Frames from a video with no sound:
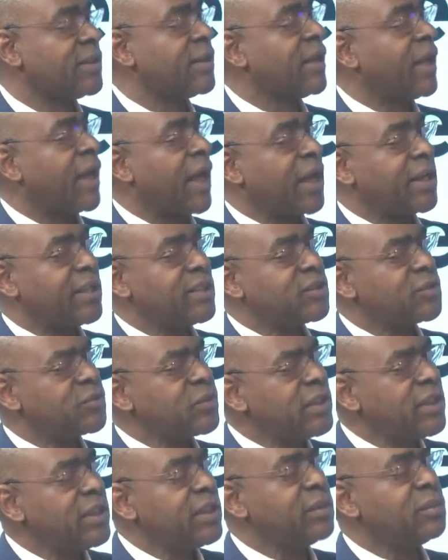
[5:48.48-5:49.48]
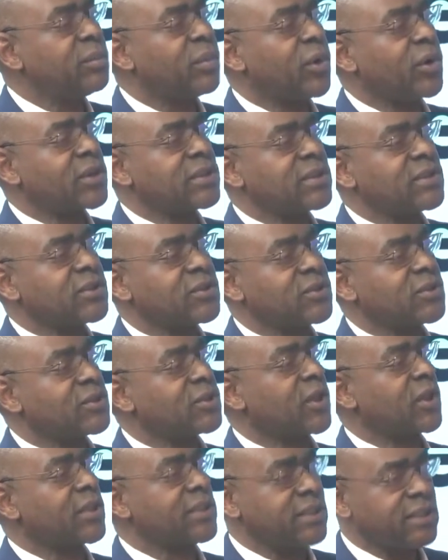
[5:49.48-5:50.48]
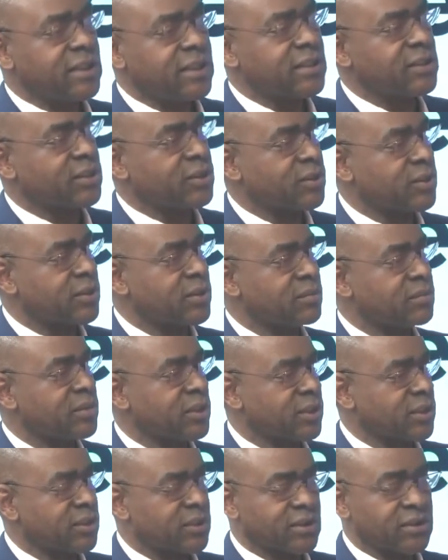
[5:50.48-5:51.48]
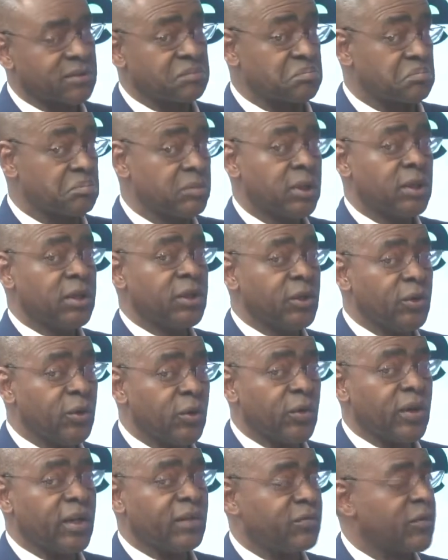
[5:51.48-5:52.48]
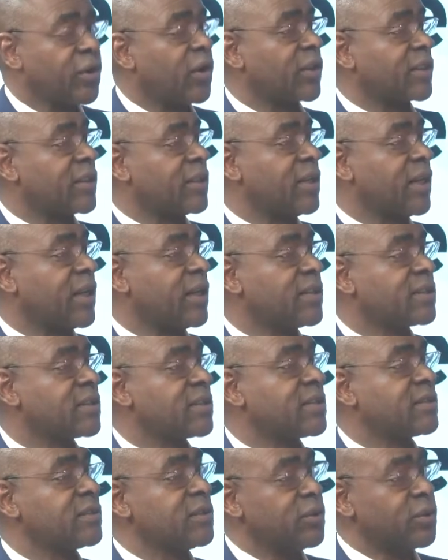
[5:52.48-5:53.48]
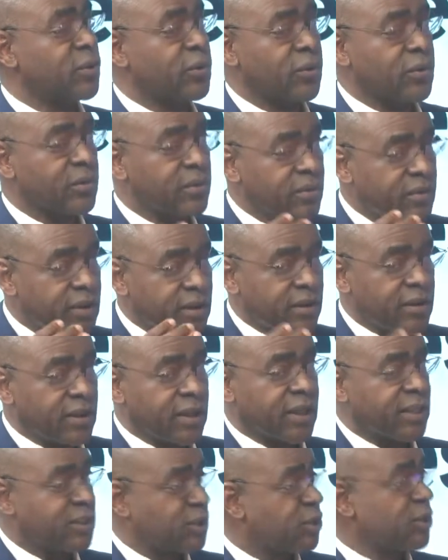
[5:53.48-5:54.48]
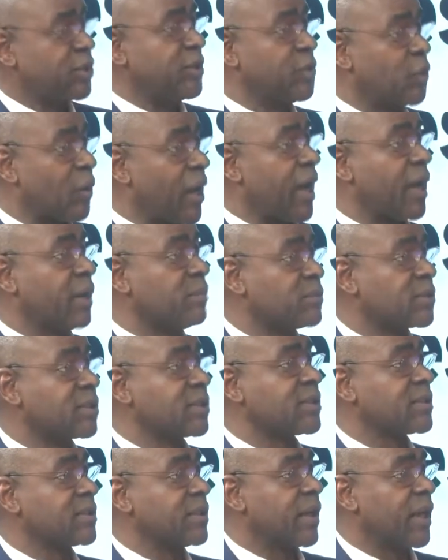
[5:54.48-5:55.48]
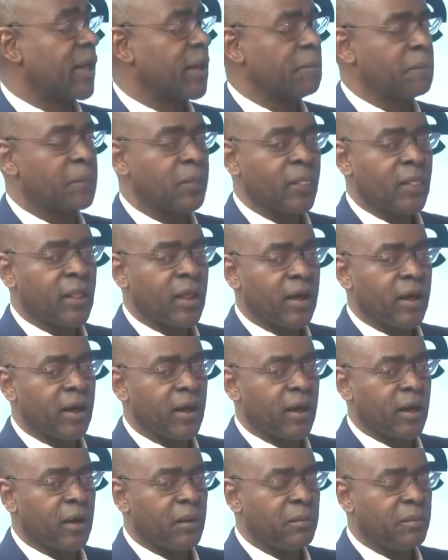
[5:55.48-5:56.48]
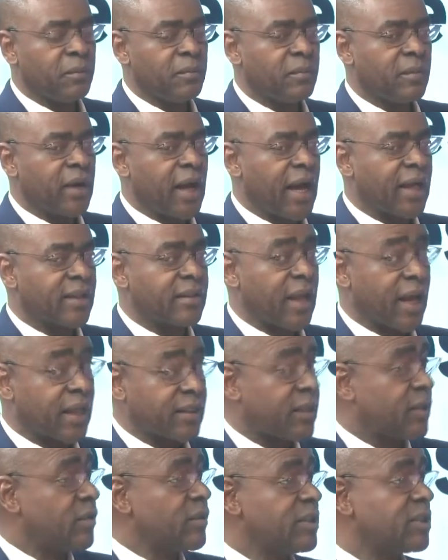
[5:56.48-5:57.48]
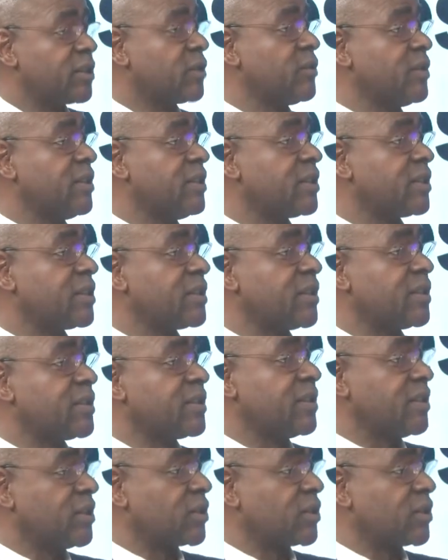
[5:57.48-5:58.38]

And it's really important to study history because, you know, if nothing else, you know, history rhymes, yeah? And there is a reason that these